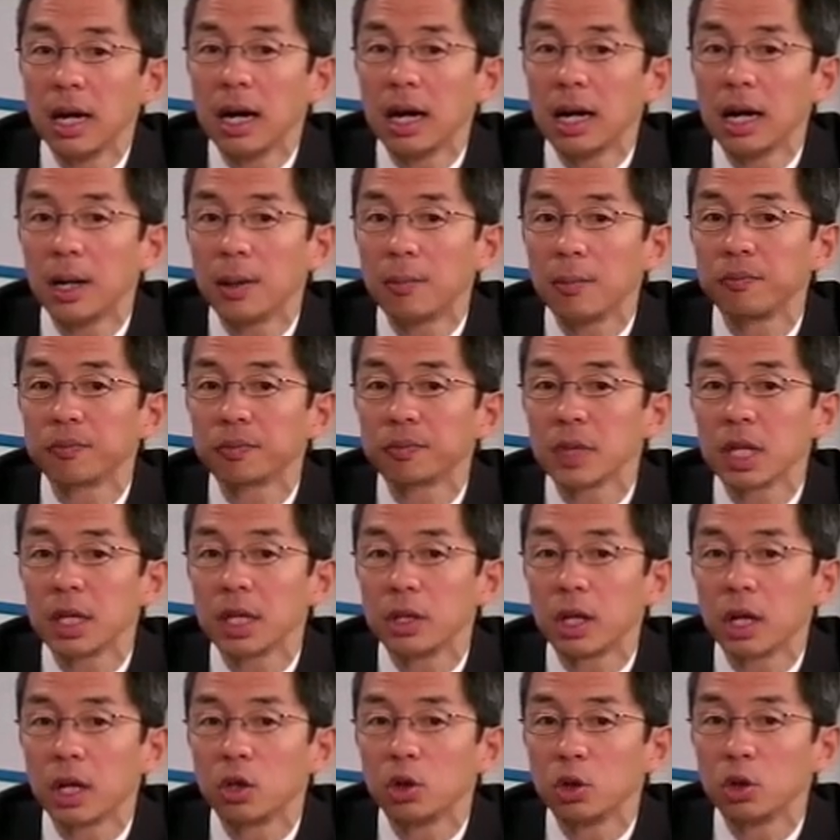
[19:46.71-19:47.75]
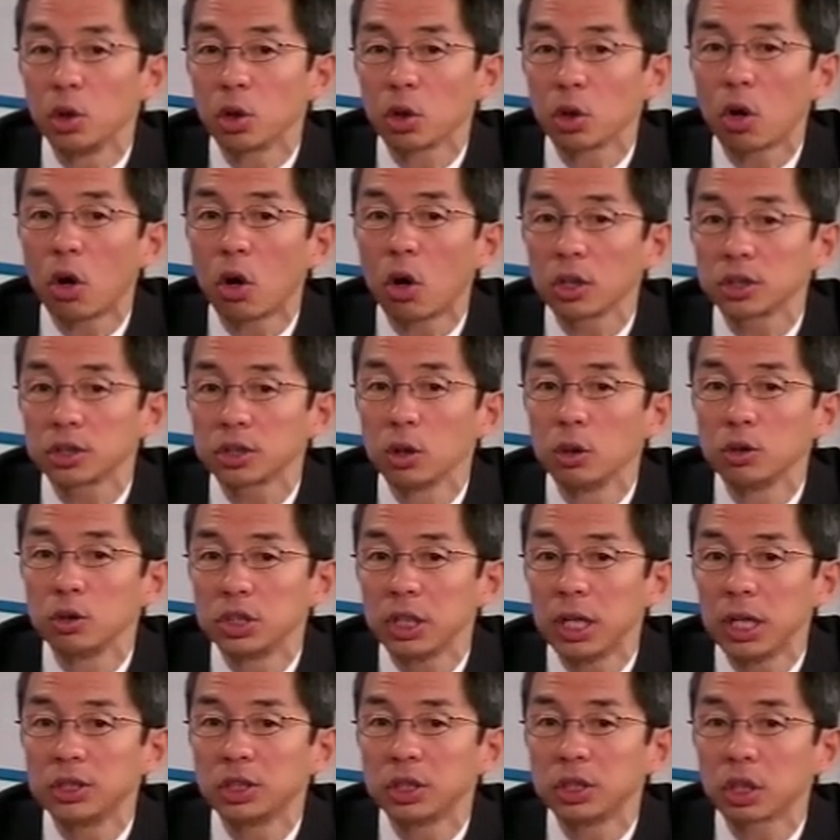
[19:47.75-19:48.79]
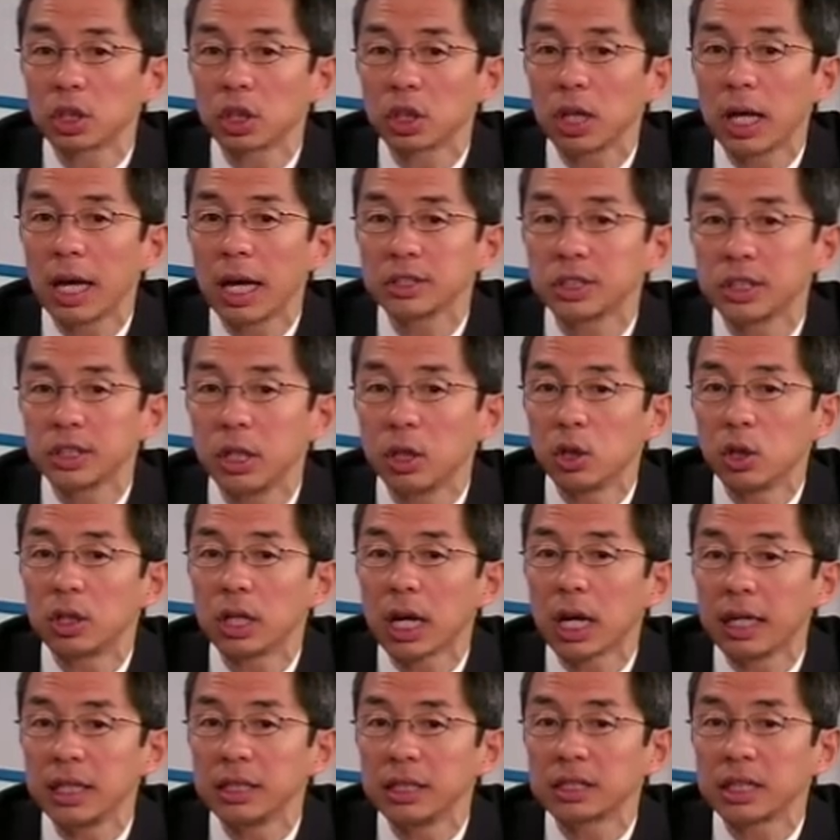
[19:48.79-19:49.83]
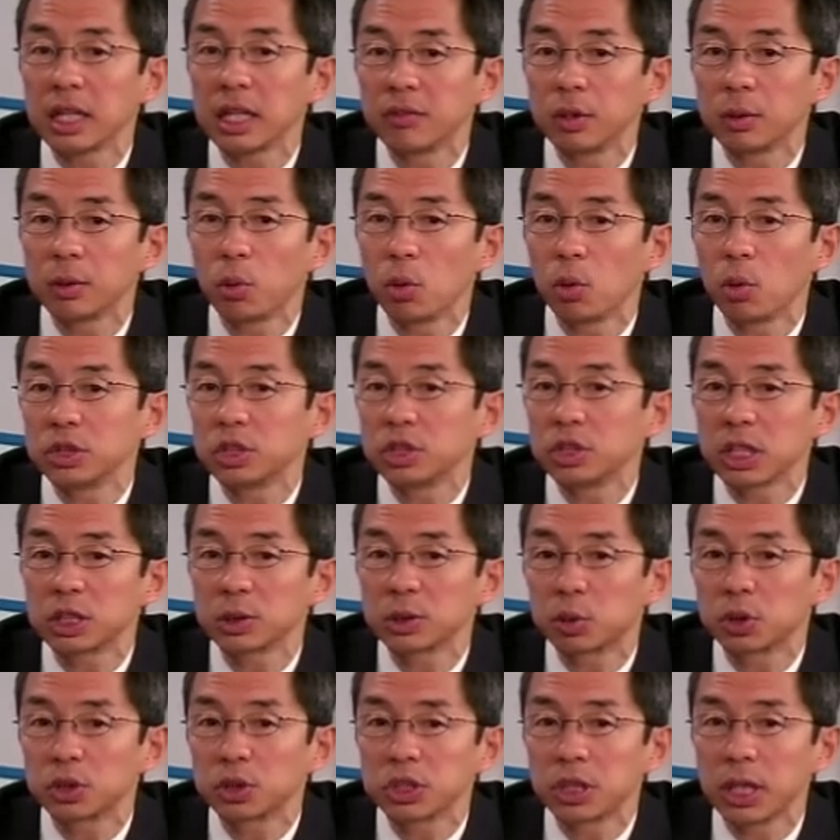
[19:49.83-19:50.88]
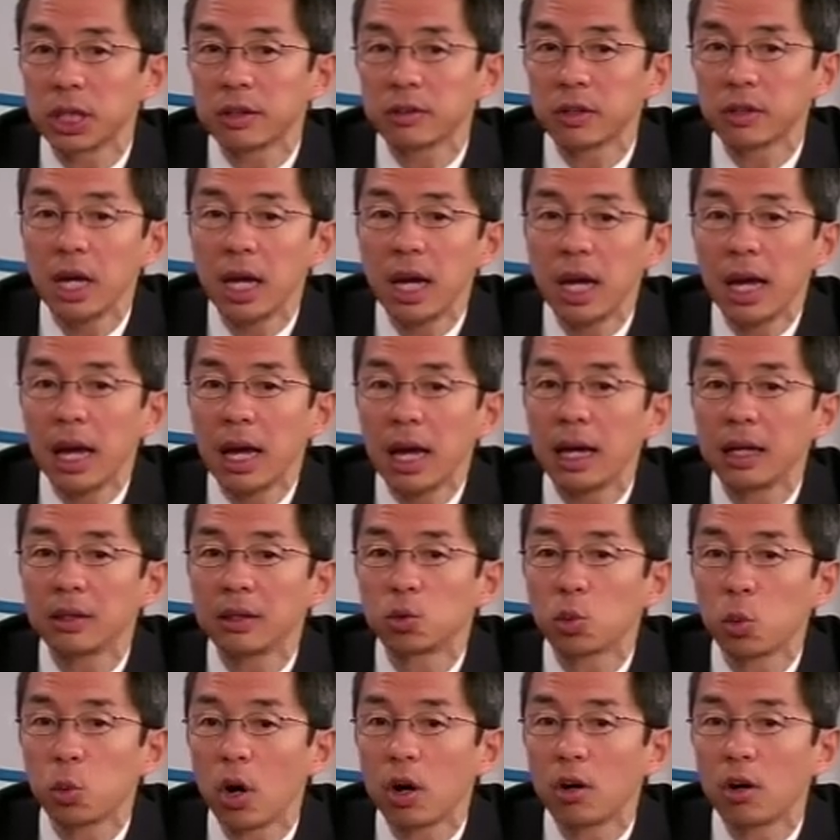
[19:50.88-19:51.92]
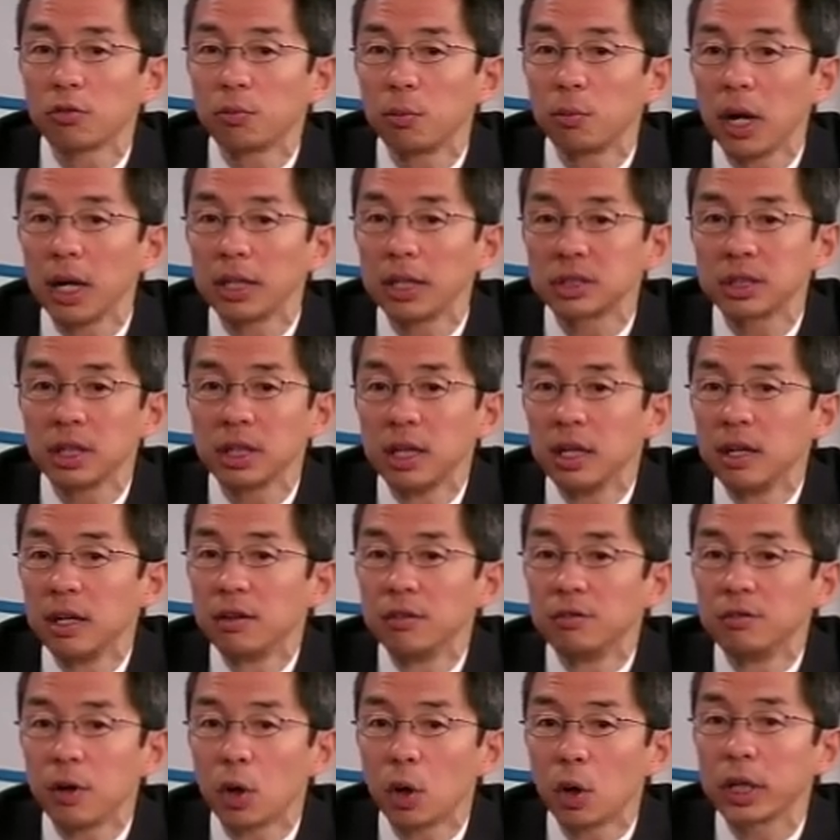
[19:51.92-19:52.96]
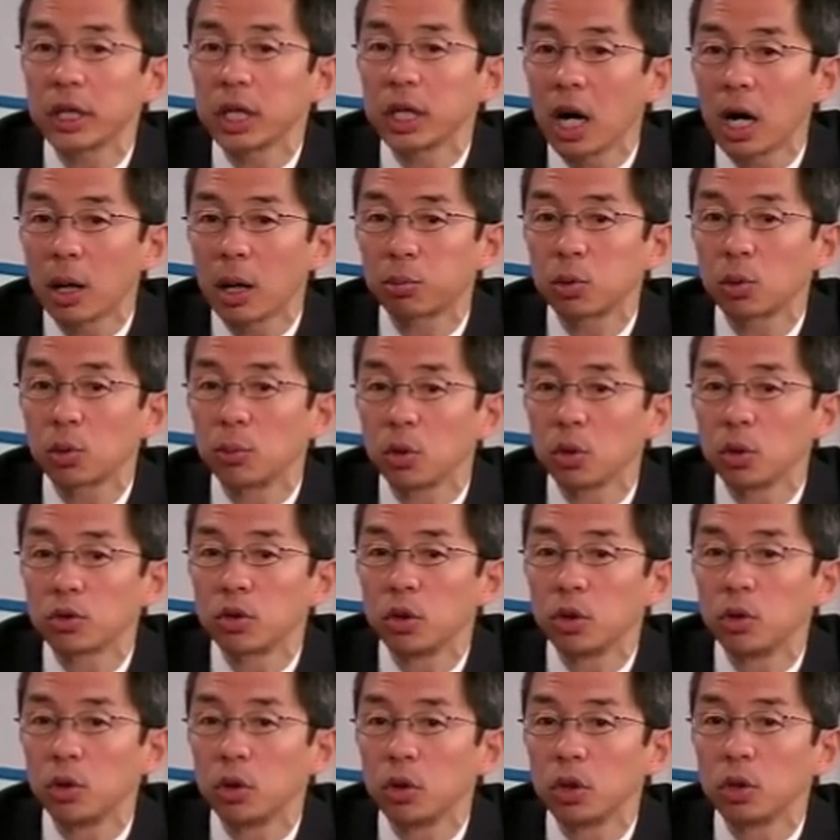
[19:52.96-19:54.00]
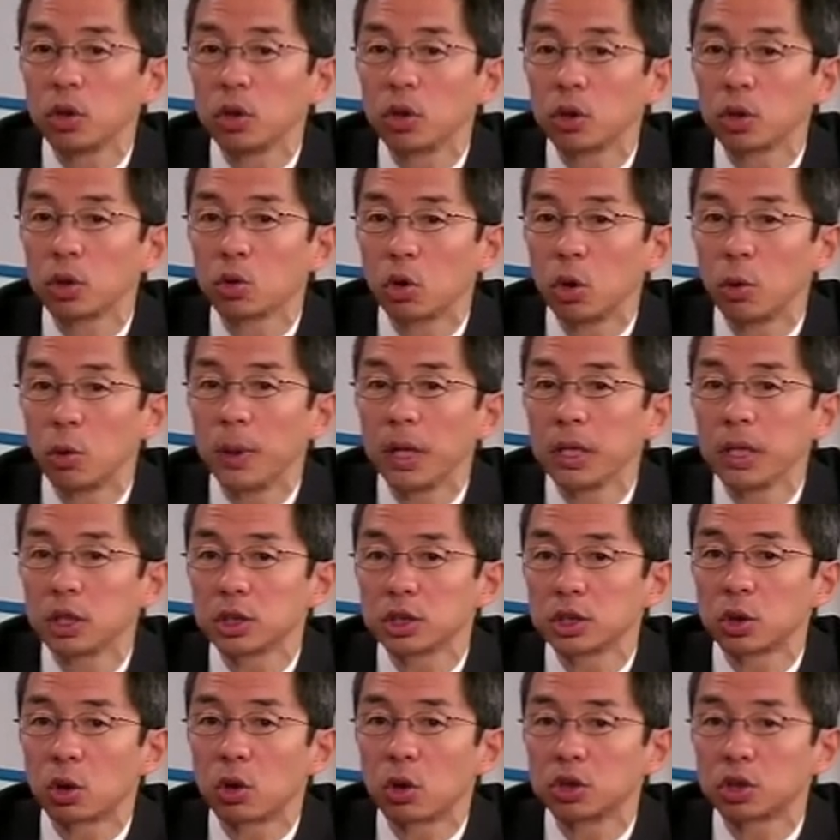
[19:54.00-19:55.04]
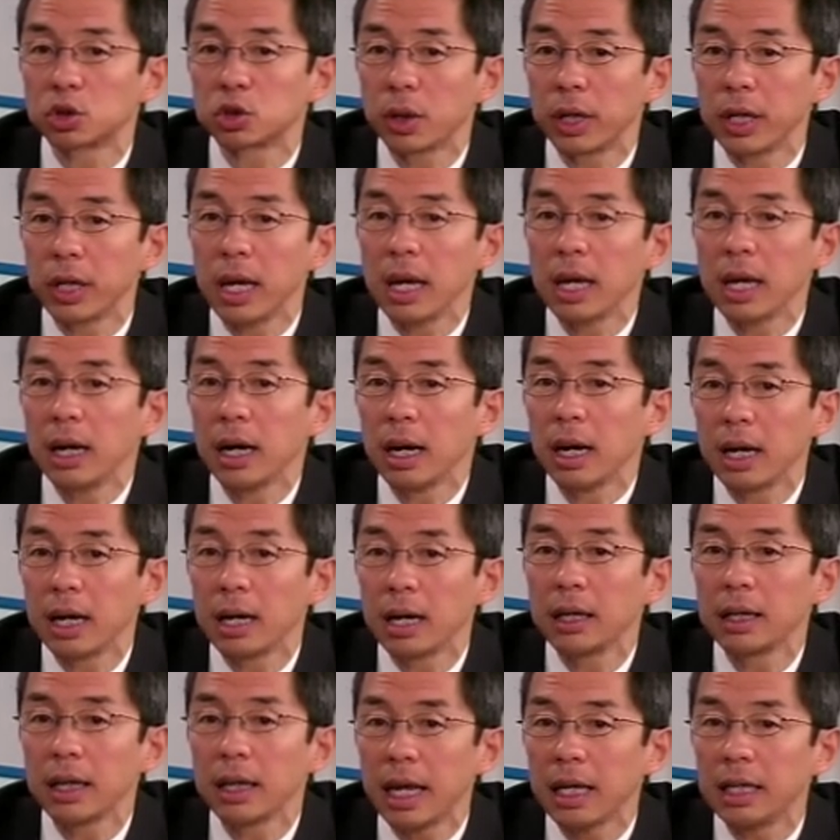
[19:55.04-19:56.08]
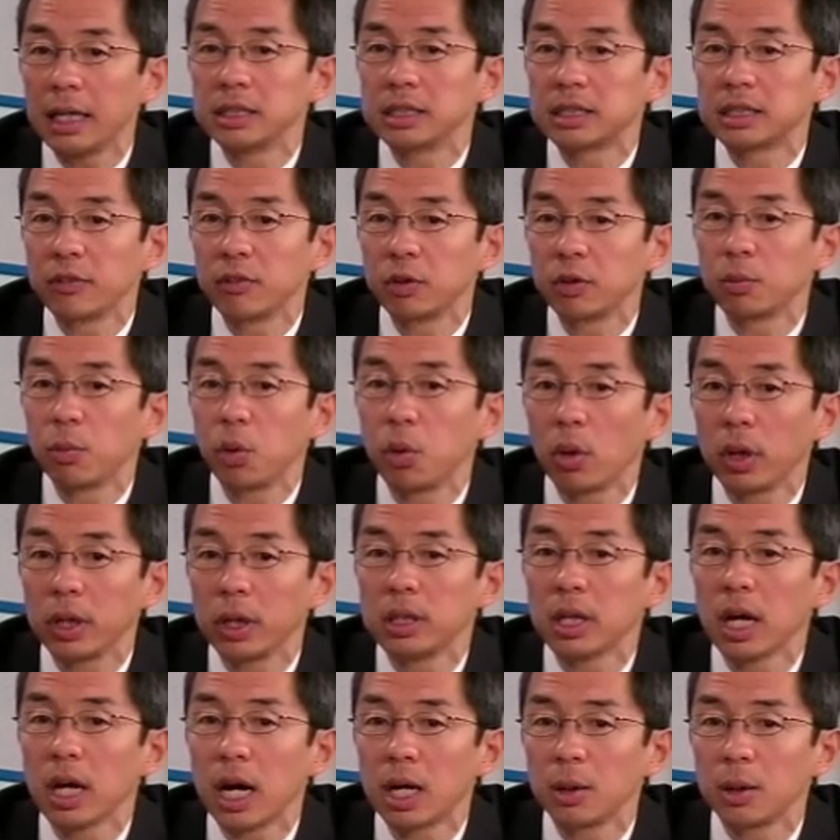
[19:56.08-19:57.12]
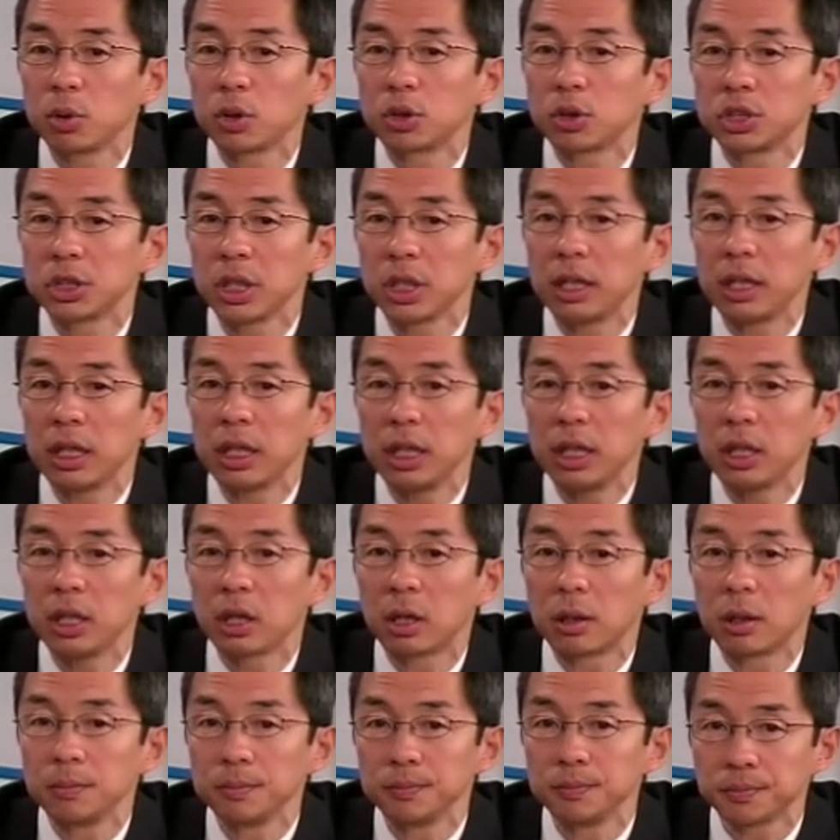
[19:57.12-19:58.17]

Their New York Heart Association class here, 97.6% at 12 months, very comparable to the group in the surgery, 87.9% here.